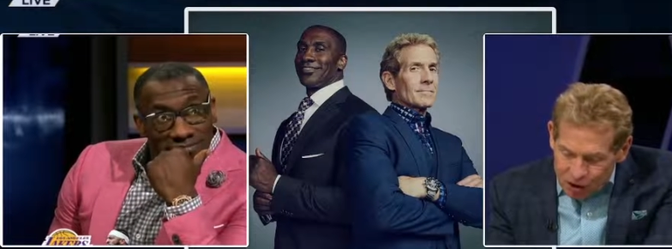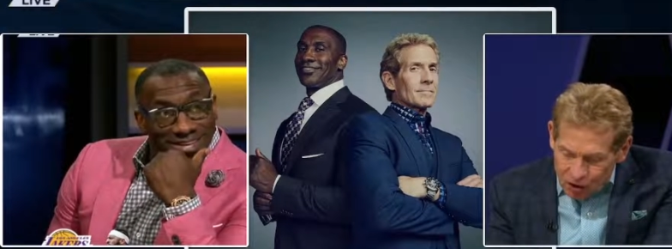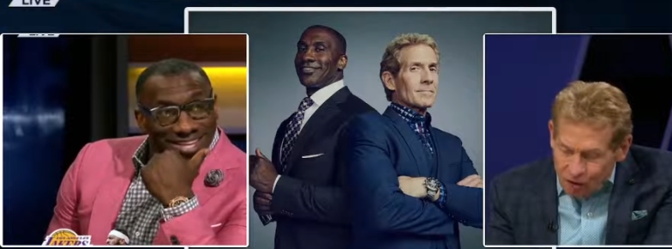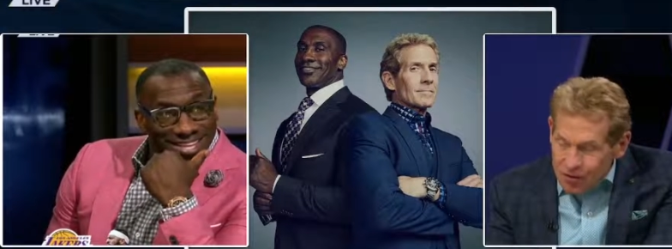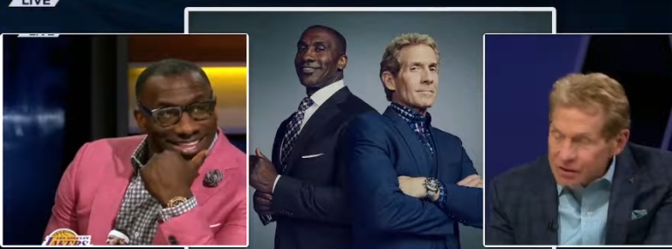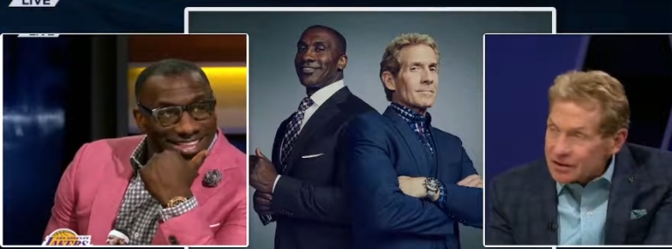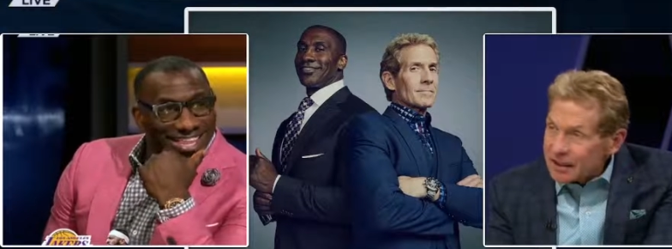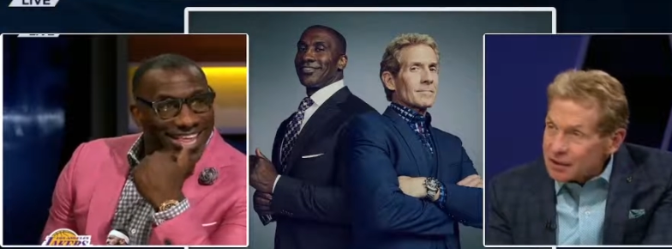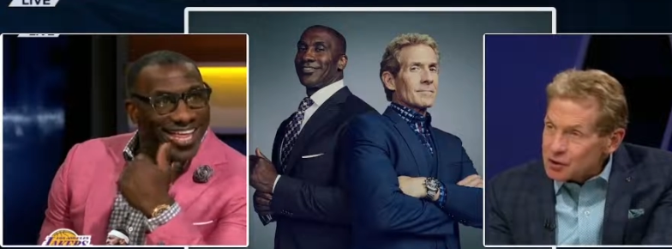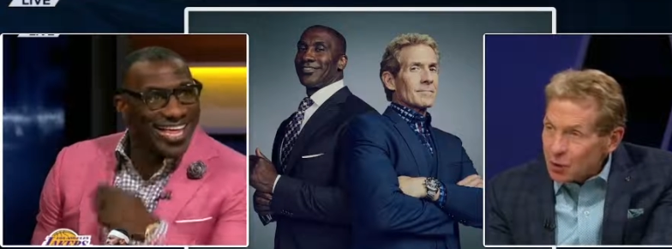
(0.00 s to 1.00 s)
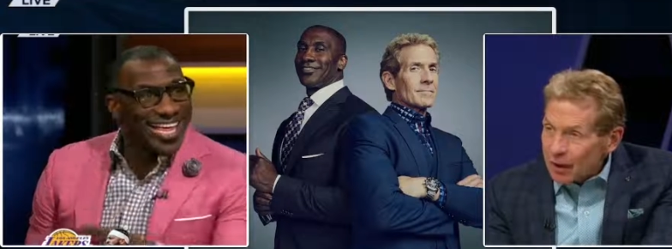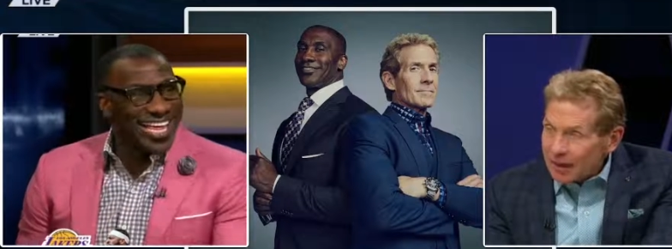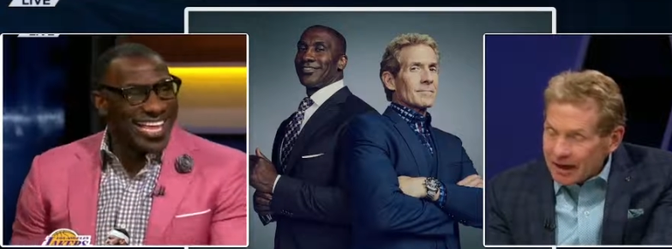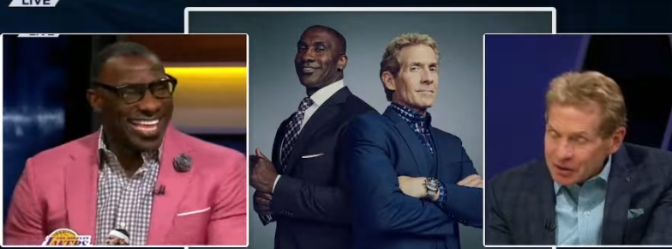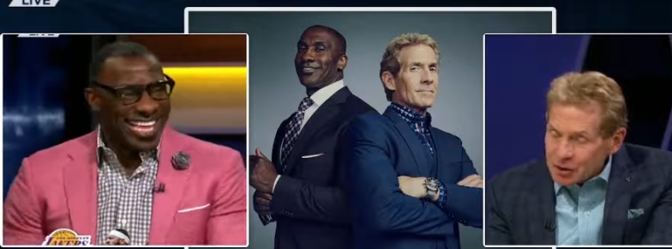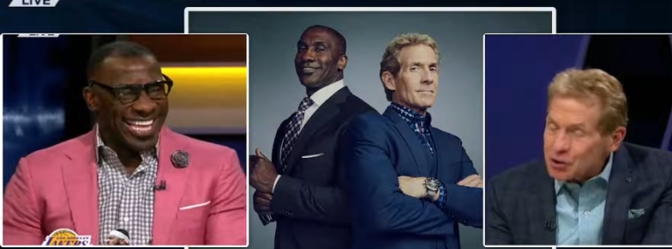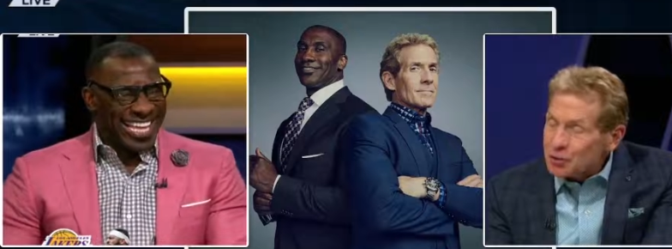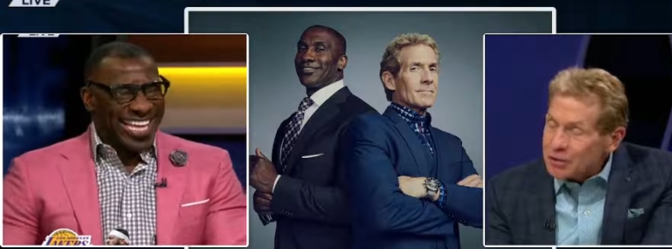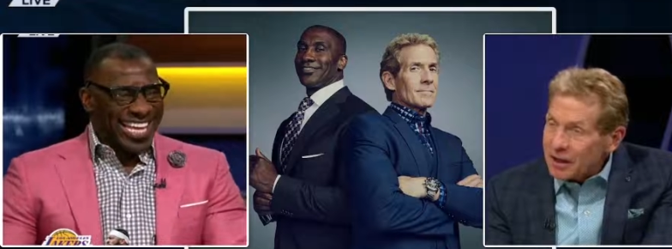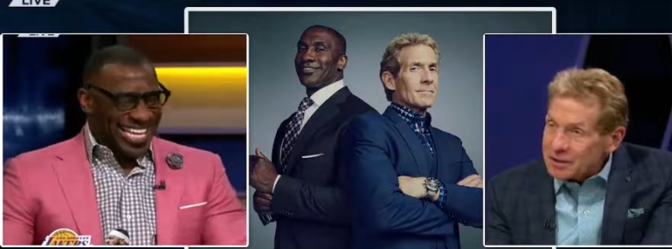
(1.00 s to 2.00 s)
Speaker 1: shows that dates way back to
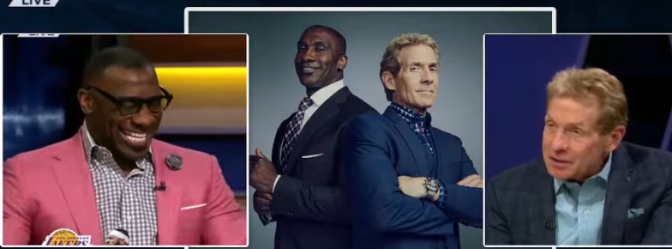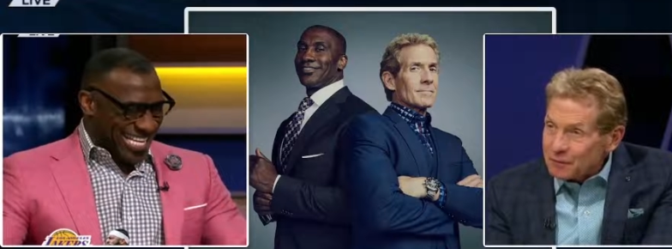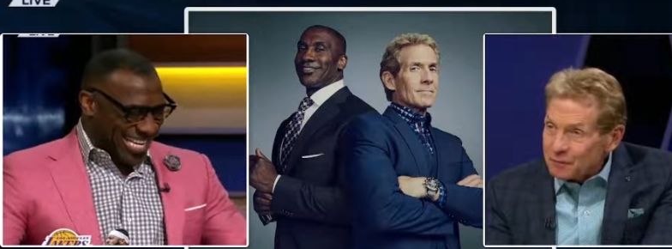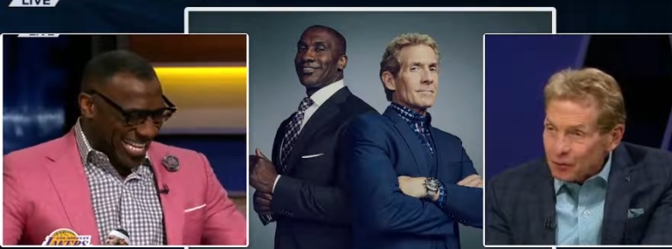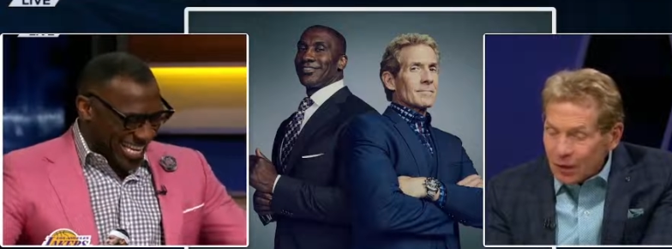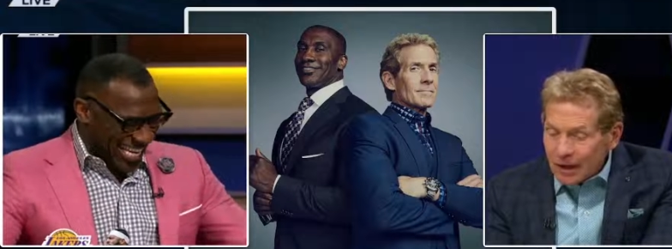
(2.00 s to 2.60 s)
2004,